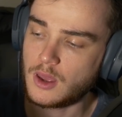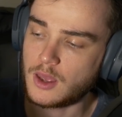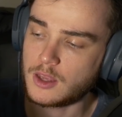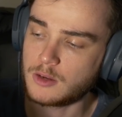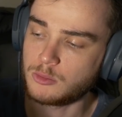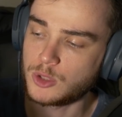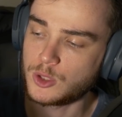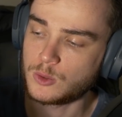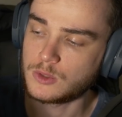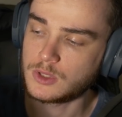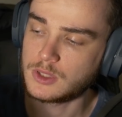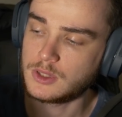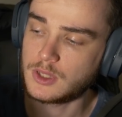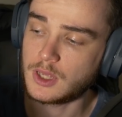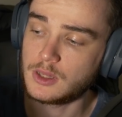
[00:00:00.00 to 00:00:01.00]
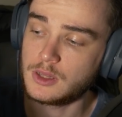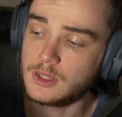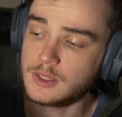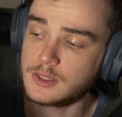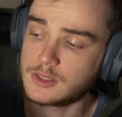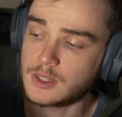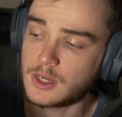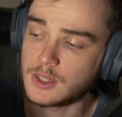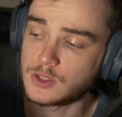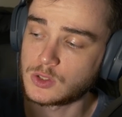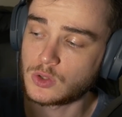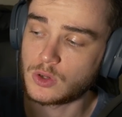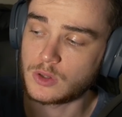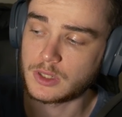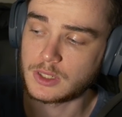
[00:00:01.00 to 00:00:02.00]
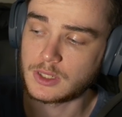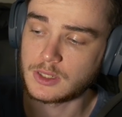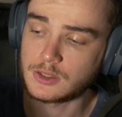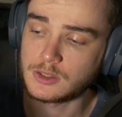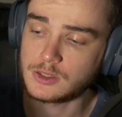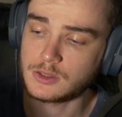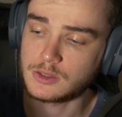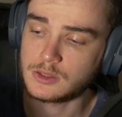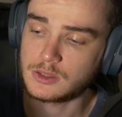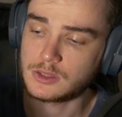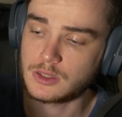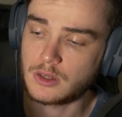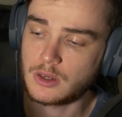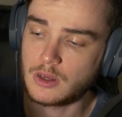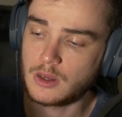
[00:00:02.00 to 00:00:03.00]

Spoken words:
and build deadly side-scrolling dungeons.